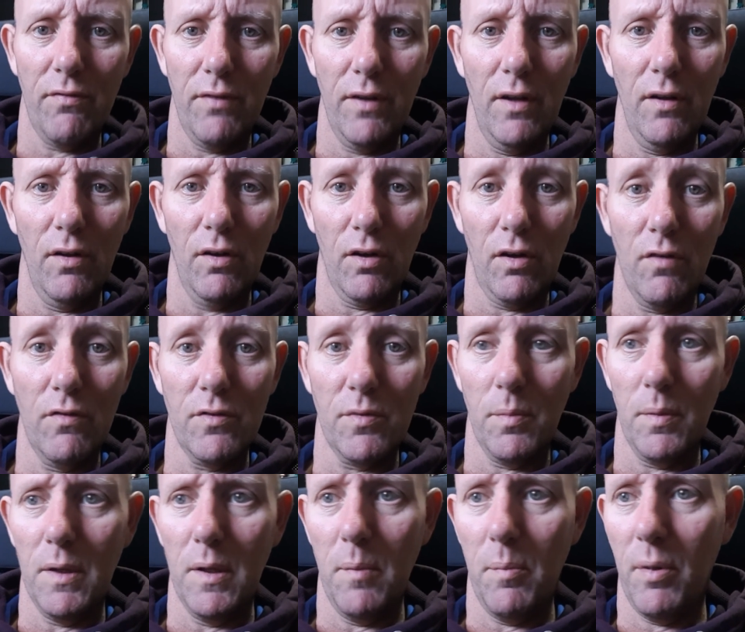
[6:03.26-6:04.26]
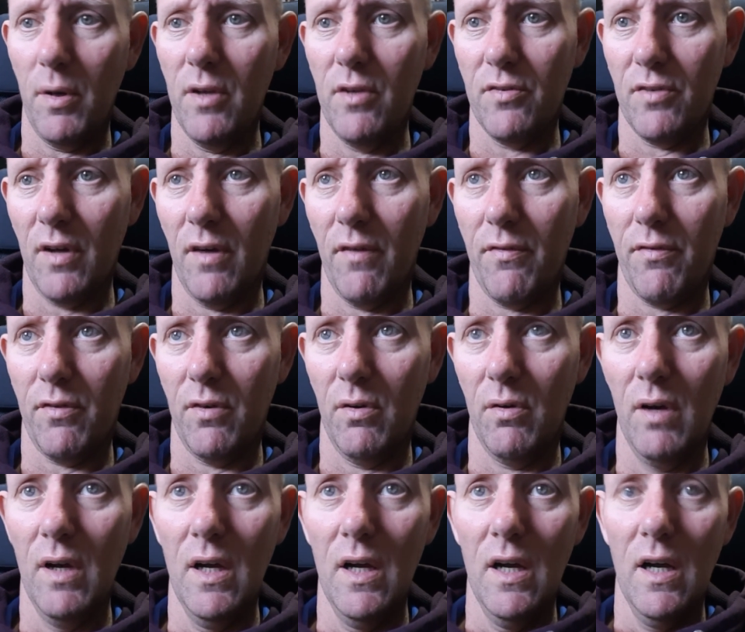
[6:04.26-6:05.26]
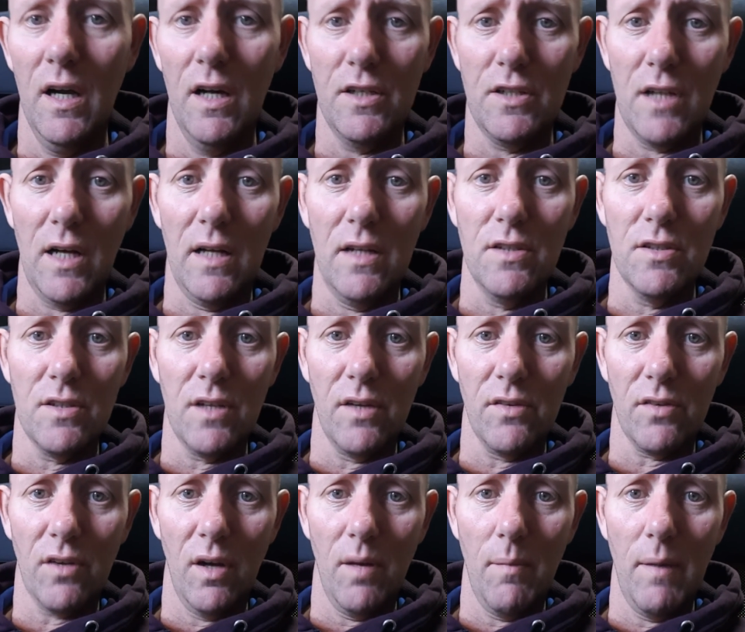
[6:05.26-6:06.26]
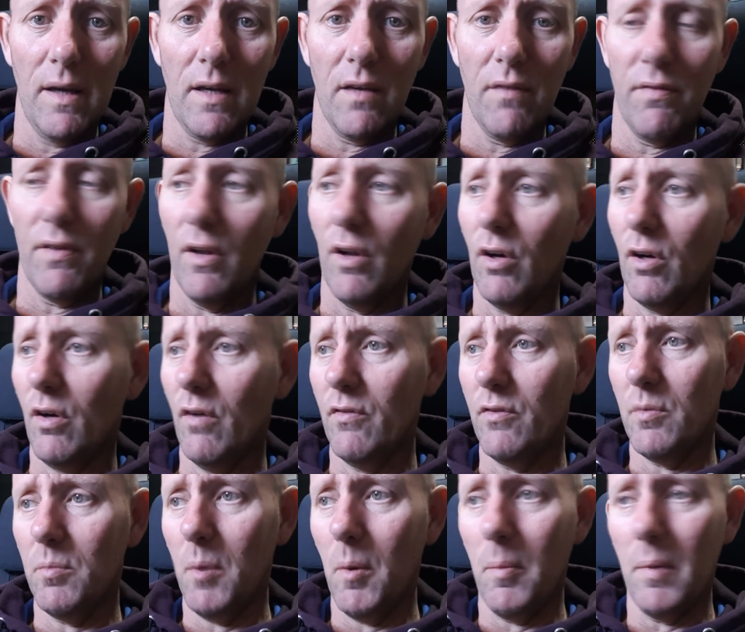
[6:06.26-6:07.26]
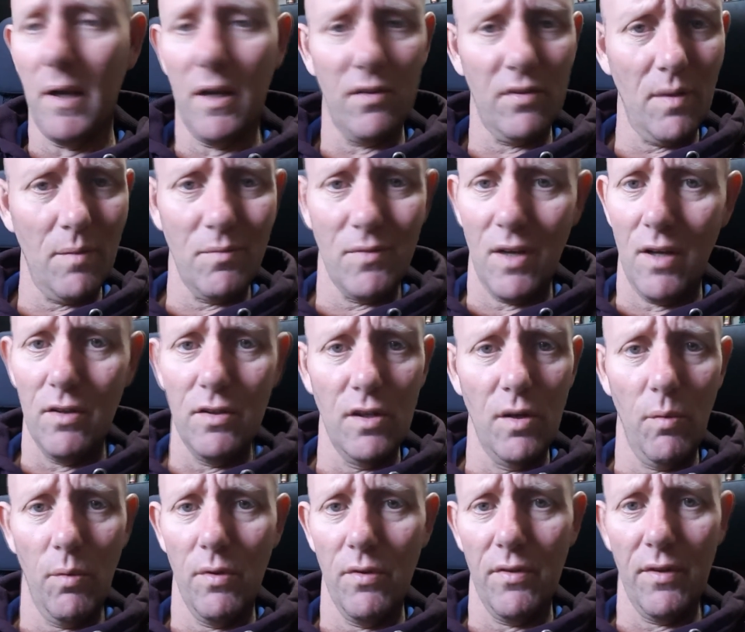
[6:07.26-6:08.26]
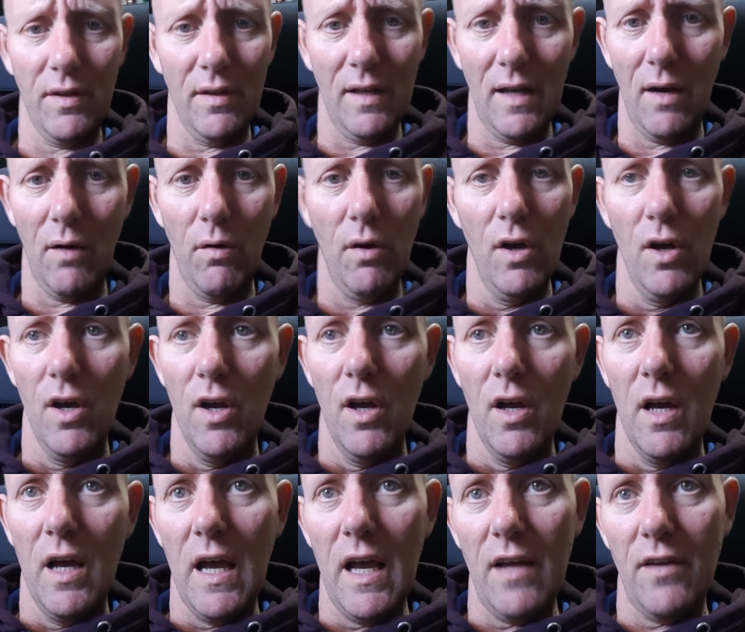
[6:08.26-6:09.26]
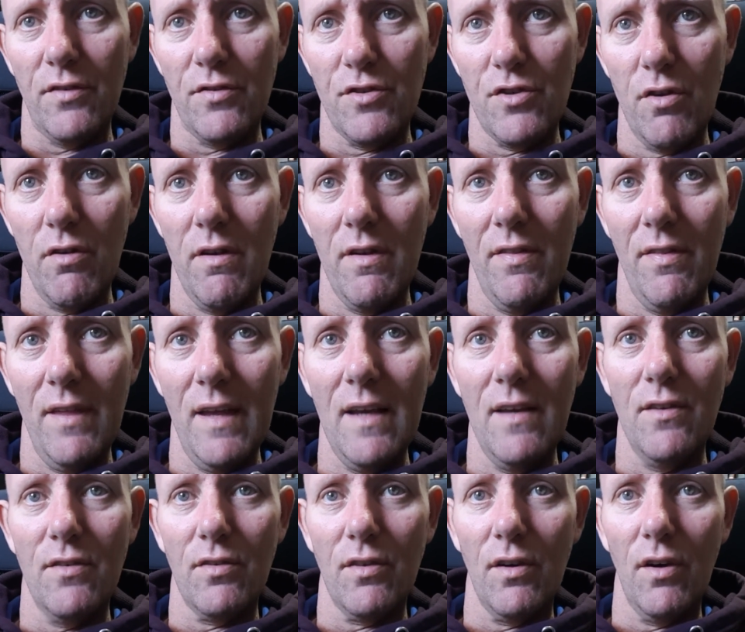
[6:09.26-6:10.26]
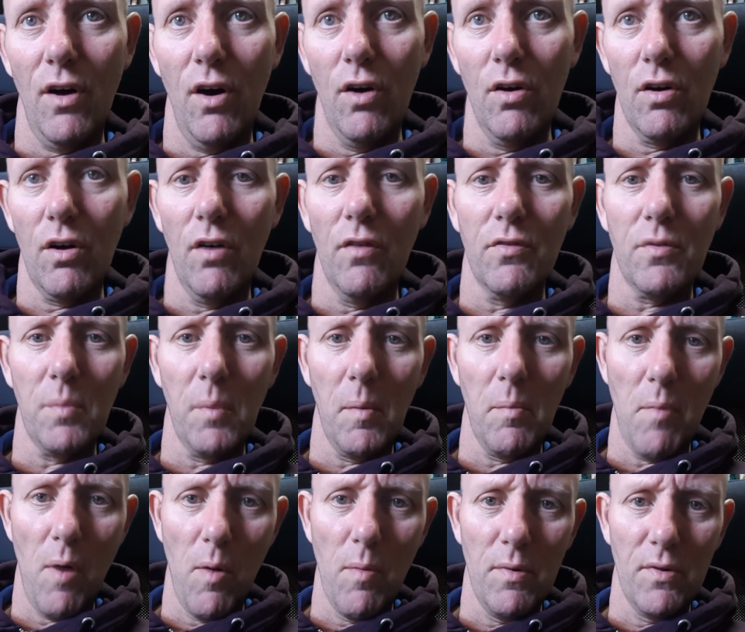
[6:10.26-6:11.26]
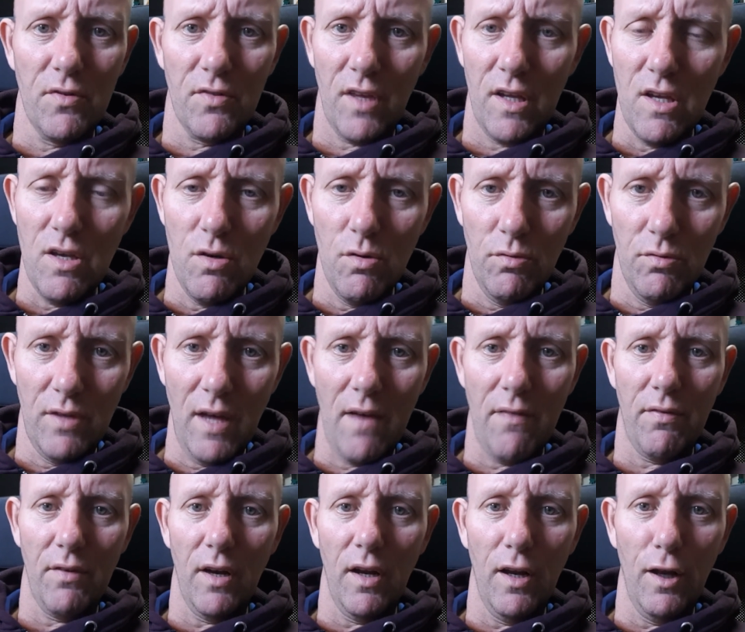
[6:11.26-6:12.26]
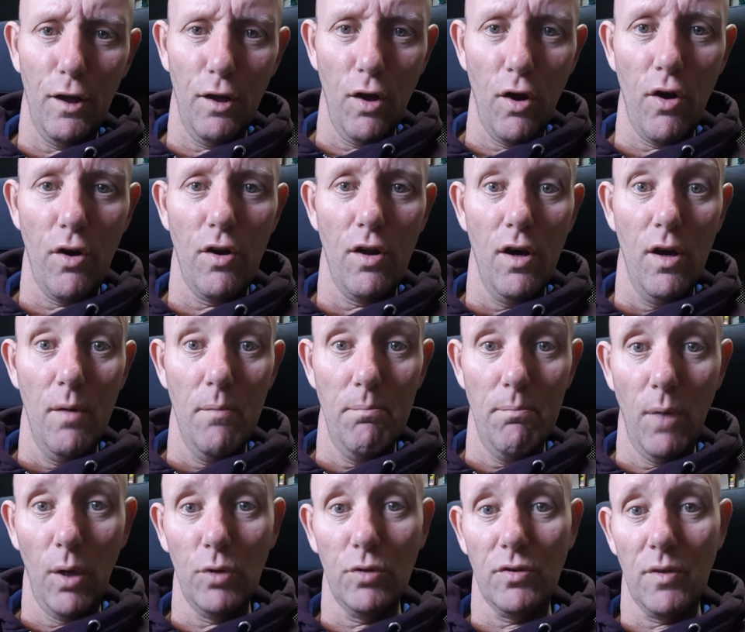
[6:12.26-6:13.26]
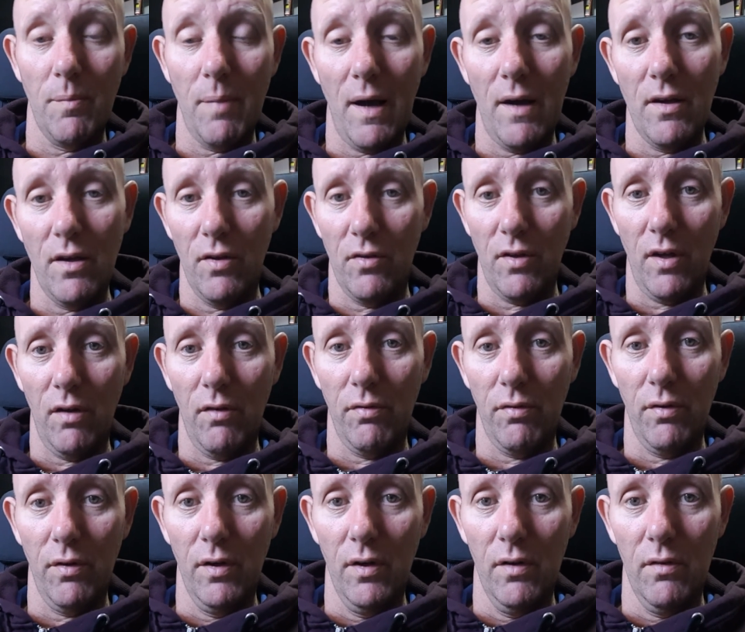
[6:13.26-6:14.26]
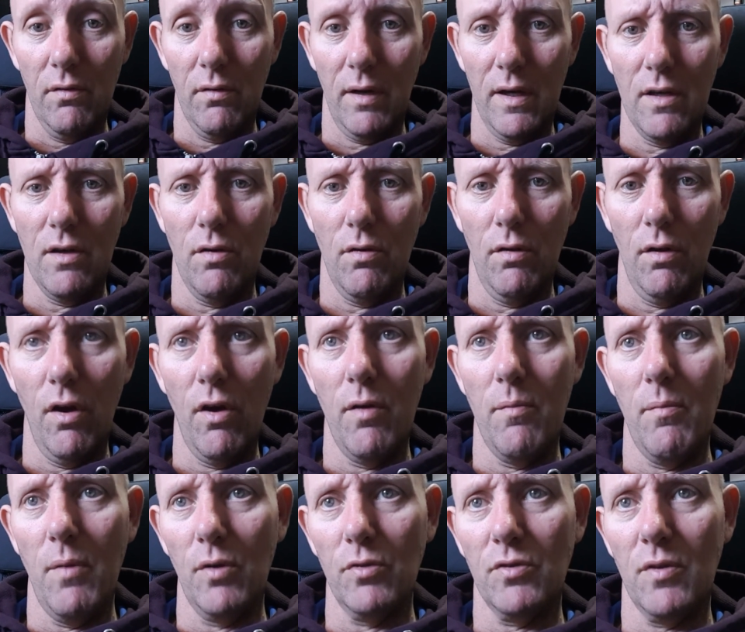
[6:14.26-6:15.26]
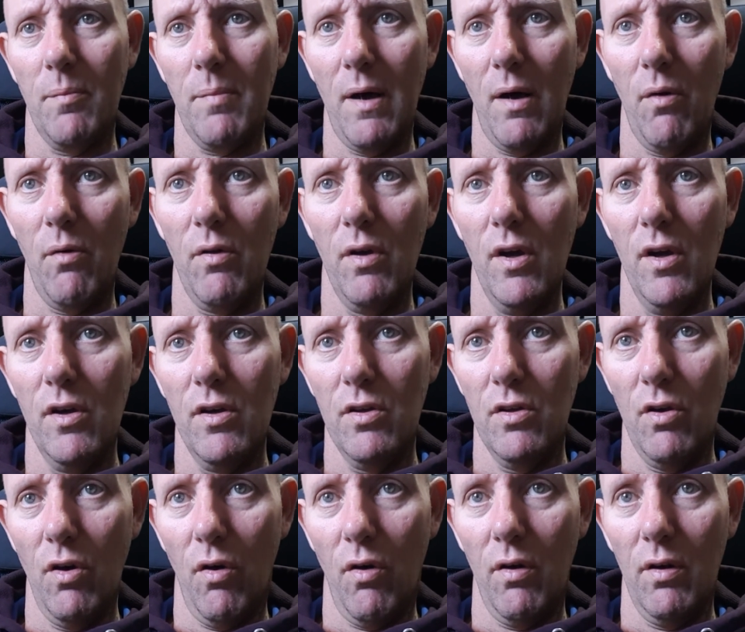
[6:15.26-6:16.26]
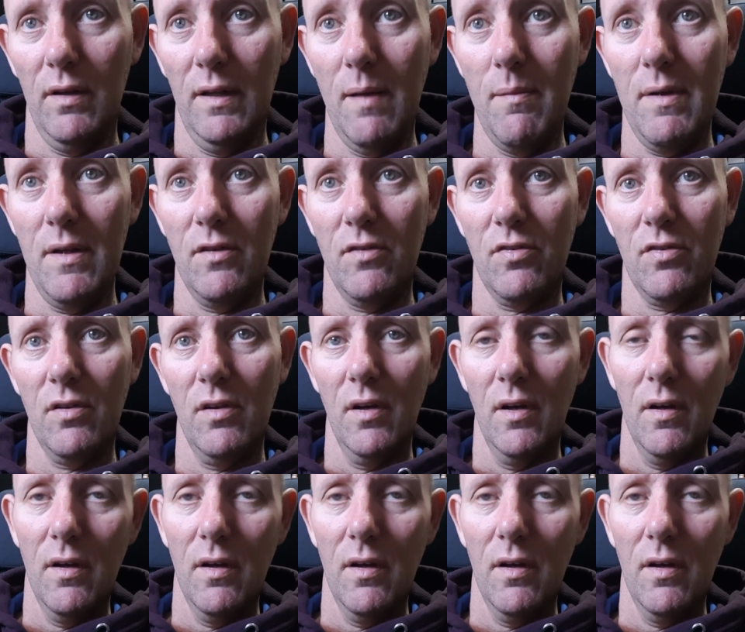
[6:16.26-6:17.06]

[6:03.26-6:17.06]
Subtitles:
feel uncomfortable. You put yourself through a challenge that's going to make you feel uncomfortable. Because I'm telling you one thing now, it's during these uncomfortable moments that you definitely learn most about yourself, right? You learn most about your limits.